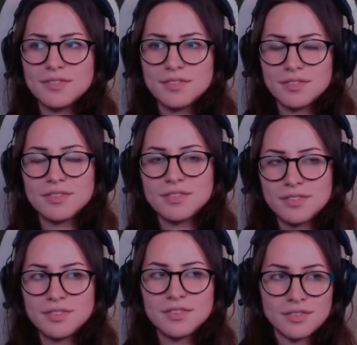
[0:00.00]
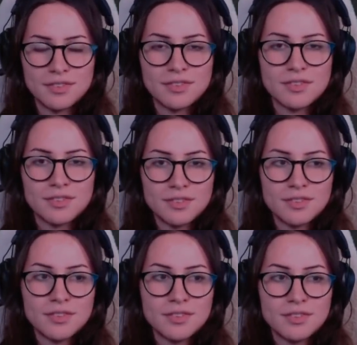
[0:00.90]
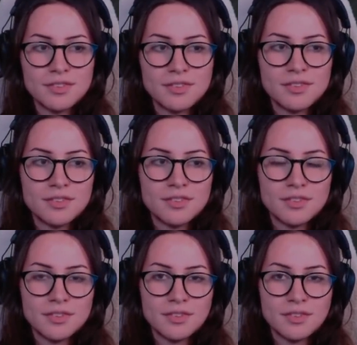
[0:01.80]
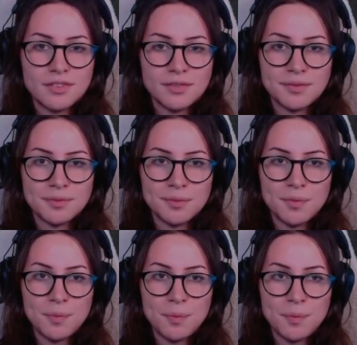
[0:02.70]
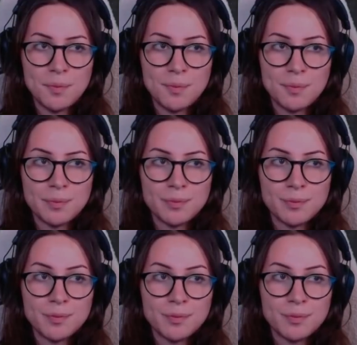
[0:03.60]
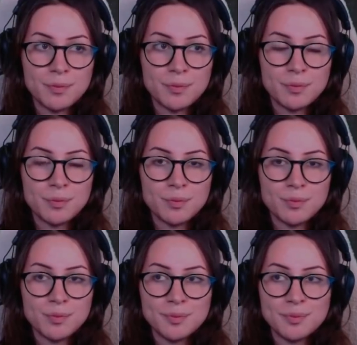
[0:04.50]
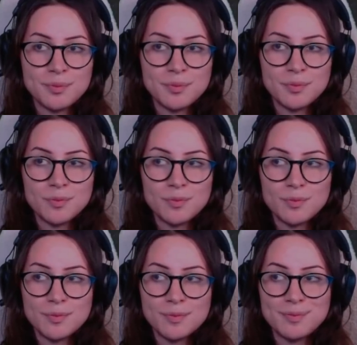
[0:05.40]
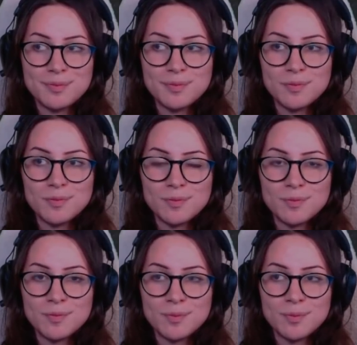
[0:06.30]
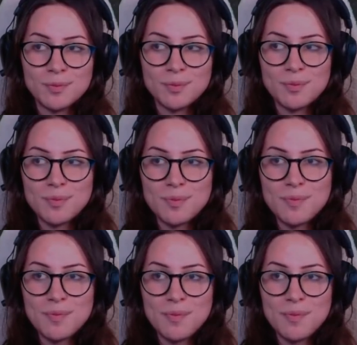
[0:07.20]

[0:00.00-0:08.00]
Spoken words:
[no speech]